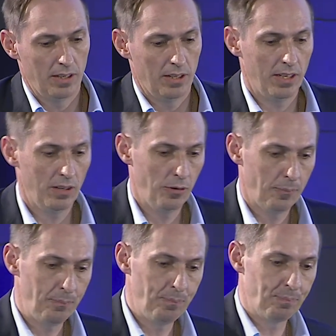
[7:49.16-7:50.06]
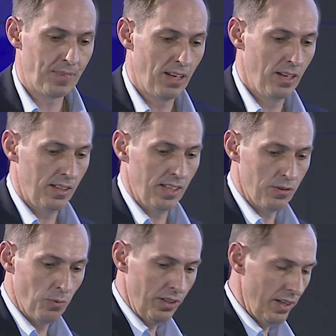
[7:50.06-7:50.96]
Now, there's
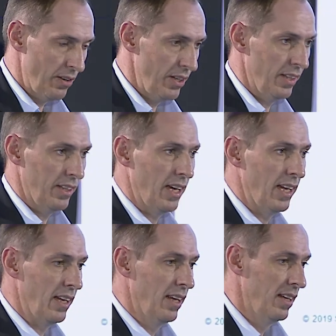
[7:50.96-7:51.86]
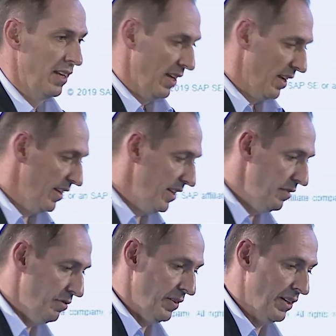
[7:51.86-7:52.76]
one area that I'll
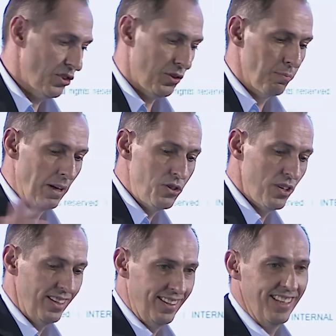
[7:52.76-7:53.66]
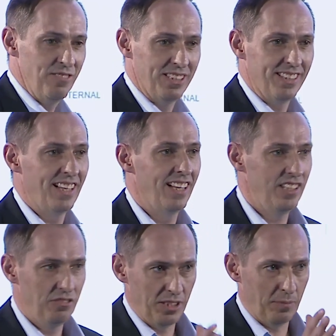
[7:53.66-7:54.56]
leave and just mention it here, but then I'll
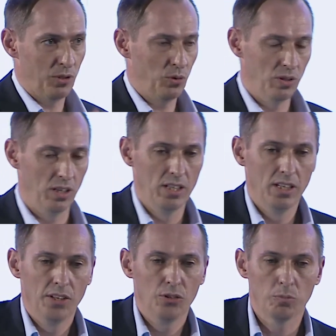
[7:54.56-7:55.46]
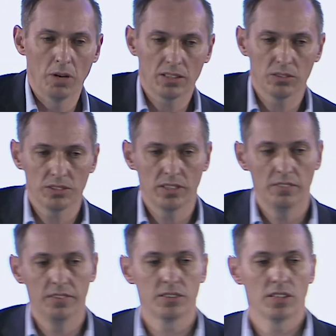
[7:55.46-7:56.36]
leave it up to Markus and
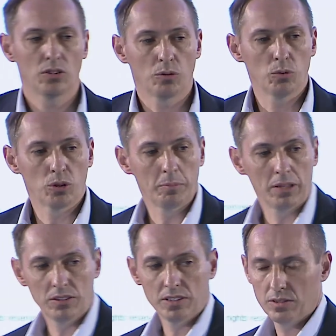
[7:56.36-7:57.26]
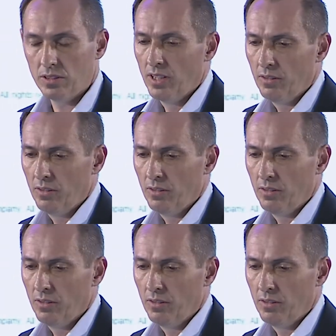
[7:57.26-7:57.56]
Elvira to talk more about this.